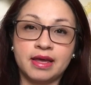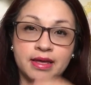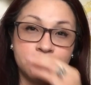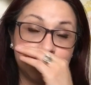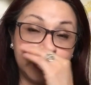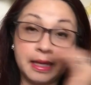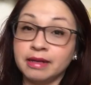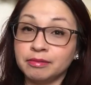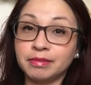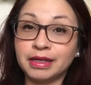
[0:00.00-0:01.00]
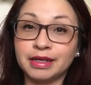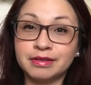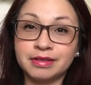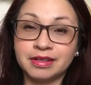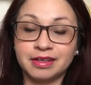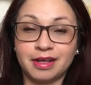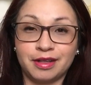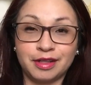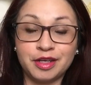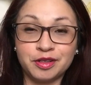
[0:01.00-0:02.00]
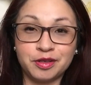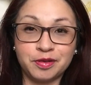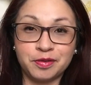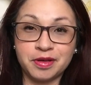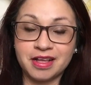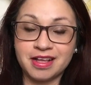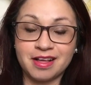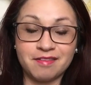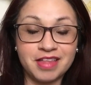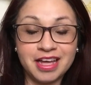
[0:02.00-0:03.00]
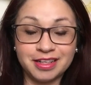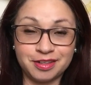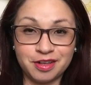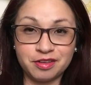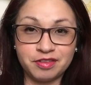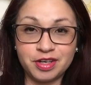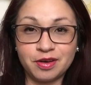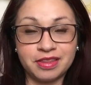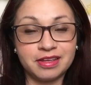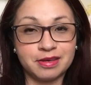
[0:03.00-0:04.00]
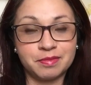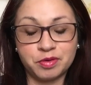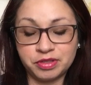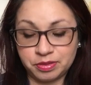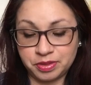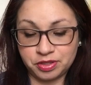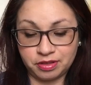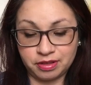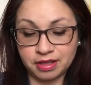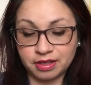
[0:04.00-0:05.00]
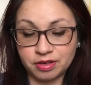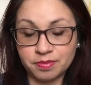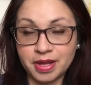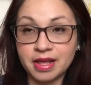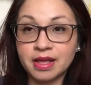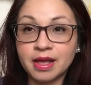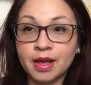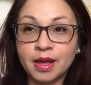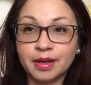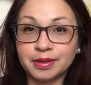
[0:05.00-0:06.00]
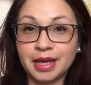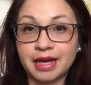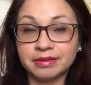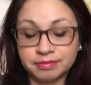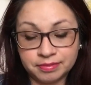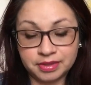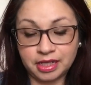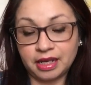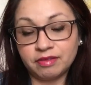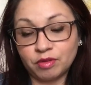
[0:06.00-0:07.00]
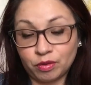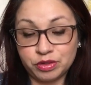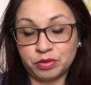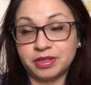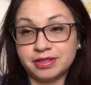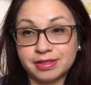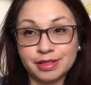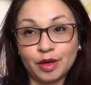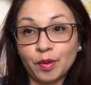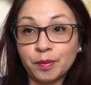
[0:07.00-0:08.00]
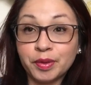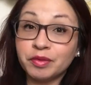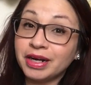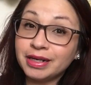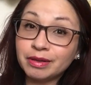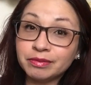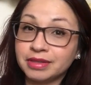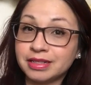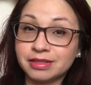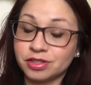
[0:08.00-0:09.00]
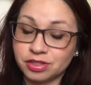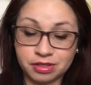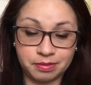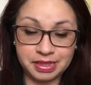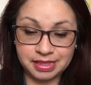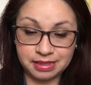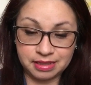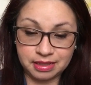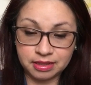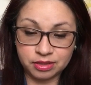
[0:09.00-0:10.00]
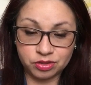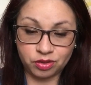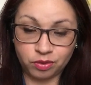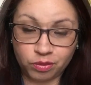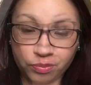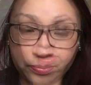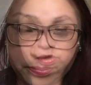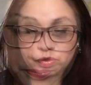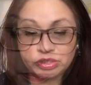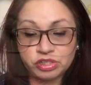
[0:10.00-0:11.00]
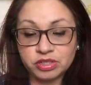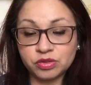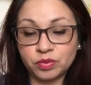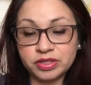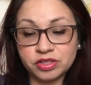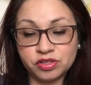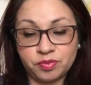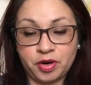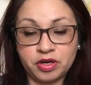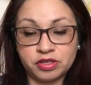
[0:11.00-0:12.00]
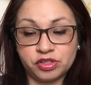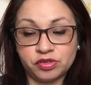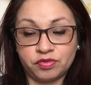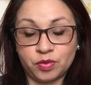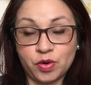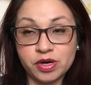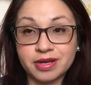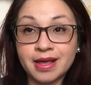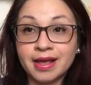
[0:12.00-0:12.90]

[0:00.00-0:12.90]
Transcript: And again, I can let you know of that in another video. I think I'm going to be sharing that later. But yeah, I've always wanted to stay at home, but right now that's just not my season. So this question is, what does your partner do for work?